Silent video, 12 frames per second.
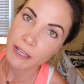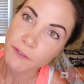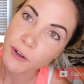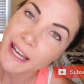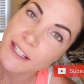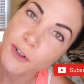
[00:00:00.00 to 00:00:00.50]
If
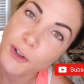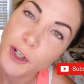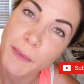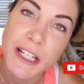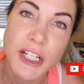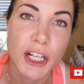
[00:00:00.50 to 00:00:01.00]
you guys are new
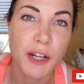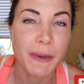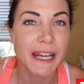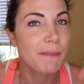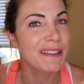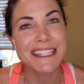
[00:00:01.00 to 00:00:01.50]
to my channel,
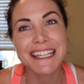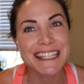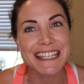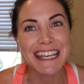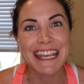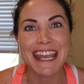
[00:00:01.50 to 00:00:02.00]
my name is
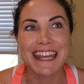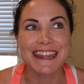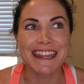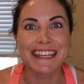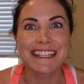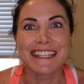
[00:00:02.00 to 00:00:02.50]
Lindsay
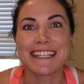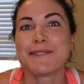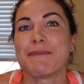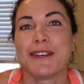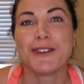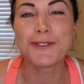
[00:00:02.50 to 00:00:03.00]
and this is
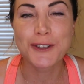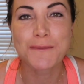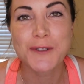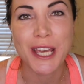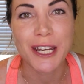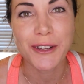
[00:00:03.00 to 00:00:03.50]
my YouTube
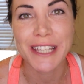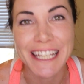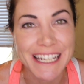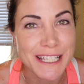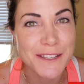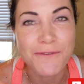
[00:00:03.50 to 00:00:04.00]
channel.
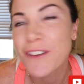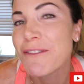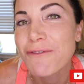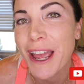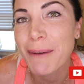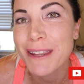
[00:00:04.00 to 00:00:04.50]
It is Fit
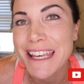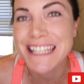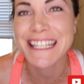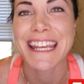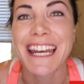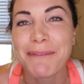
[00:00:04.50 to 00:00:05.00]
and
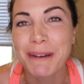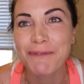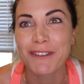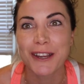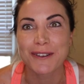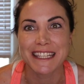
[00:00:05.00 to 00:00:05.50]
Fabulous and I make
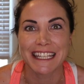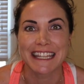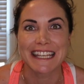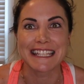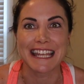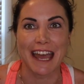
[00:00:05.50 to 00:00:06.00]
videos like
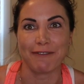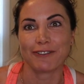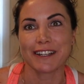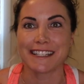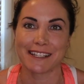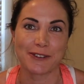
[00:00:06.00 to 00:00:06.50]
this
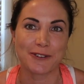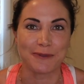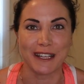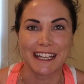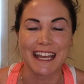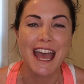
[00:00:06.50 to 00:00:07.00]
every single
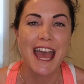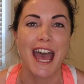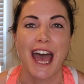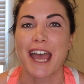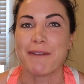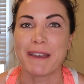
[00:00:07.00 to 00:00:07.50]
week.
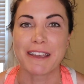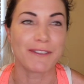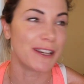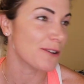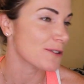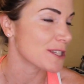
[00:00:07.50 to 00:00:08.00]
I make
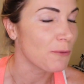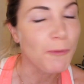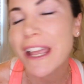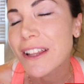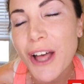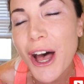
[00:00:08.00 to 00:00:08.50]
videos on
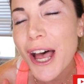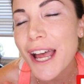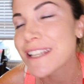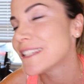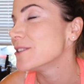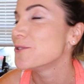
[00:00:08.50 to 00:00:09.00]
weight
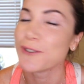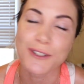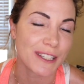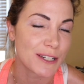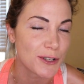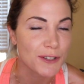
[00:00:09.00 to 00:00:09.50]
loss, I do
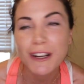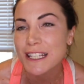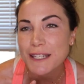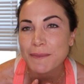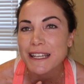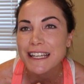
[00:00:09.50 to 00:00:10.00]
delicious
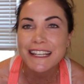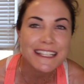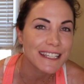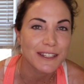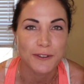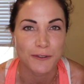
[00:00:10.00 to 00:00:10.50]

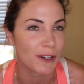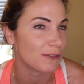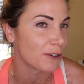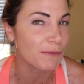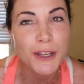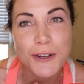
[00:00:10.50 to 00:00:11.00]
recipes, I do fun
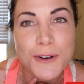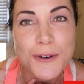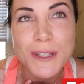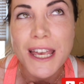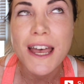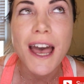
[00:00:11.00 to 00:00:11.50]

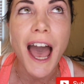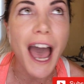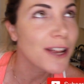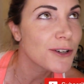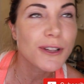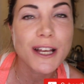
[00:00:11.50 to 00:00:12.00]
reviews,
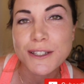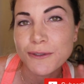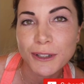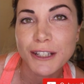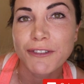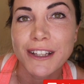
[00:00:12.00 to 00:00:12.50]
I do lots of
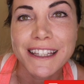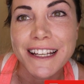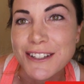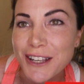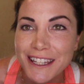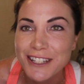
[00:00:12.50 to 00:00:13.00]
really fun
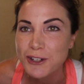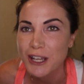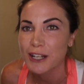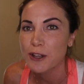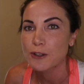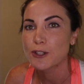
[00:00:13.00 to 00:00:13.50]
things on this
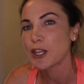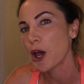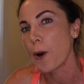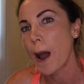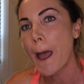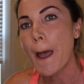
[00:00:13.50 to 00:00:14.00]
channel.
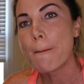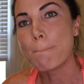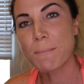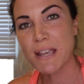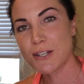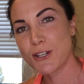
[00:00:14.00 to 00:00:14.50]
So
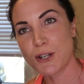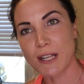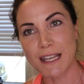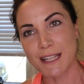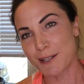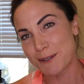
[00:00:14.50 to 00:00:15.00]
be sure to
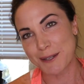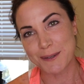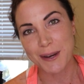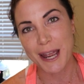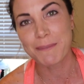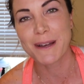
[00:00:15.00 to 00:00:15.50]
hit the
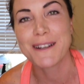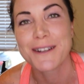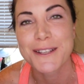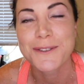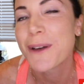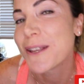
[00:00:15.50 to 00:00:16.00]
subscribe button
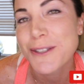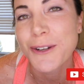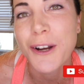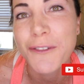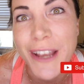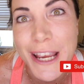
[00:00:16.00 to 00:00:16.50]
as well as the
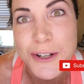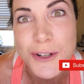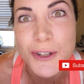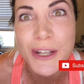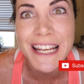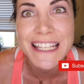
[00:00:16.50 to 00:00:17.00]

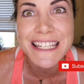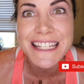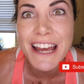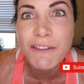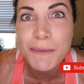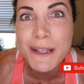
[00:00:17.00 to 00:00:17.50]
notifications so you guys
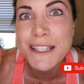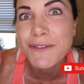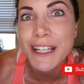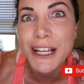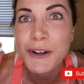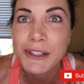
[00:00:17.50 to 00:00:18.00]
never miss a
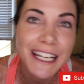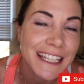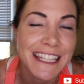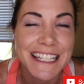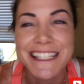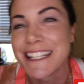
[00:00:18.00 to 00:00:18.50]
video
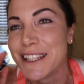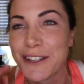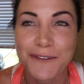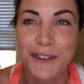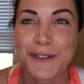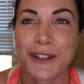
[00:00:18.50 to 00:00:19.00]
like this in the
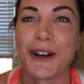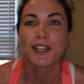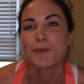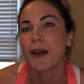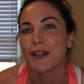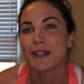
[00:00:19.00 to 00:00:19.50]
future.
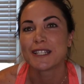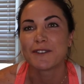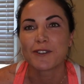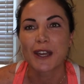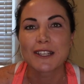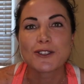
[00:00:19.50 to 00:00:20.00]
As well as
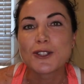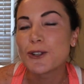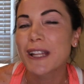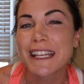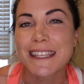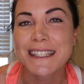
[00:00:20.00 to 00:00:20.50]
if you guys do
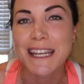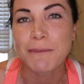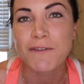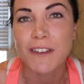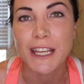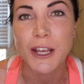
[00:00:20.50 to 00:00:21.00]
like this type
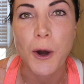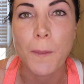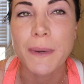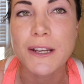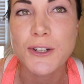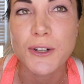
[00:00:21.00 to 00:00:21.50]
of video,
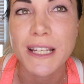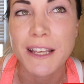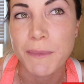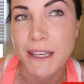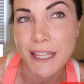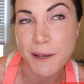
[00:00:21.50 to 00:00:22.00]
be sure to
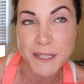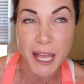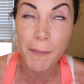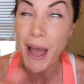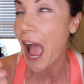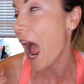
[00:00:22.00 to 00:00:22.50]
give me a thumbs
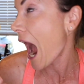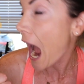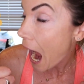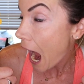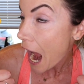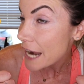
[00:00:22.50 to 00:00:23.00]
up.
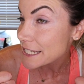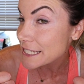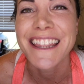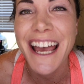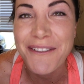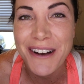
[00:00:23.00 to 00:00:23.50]

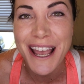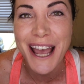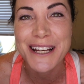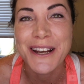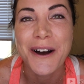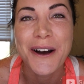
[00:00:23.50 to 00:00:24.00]
And that way
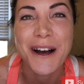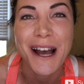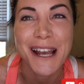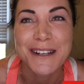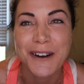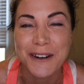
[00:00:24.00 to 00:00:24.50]

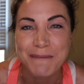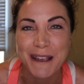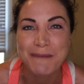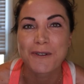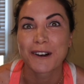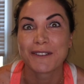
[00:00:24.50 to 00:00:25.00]
I know to
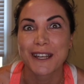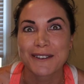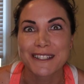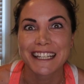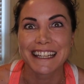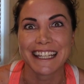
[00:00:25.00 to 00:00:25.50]
make more
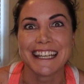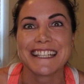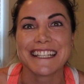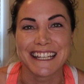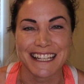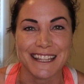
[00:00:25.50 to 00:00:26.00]
videos like
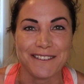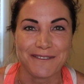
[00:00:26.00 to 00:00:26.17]
this in the